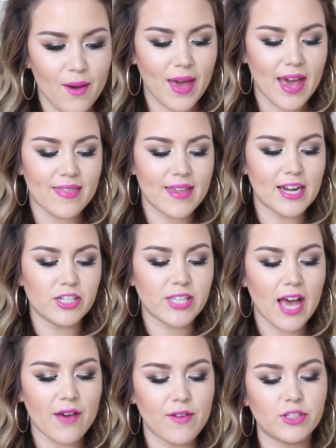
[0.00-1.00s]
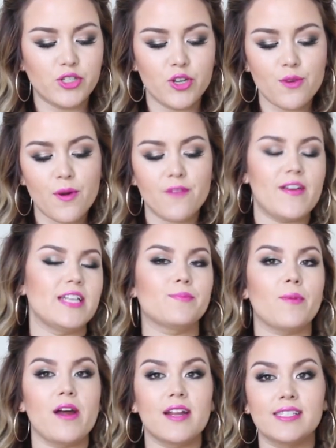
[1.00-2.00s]
Okay, and then I just have two more face
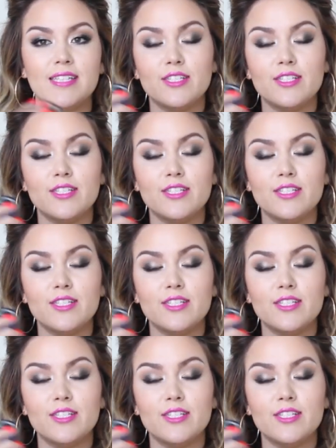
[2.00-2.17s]
products.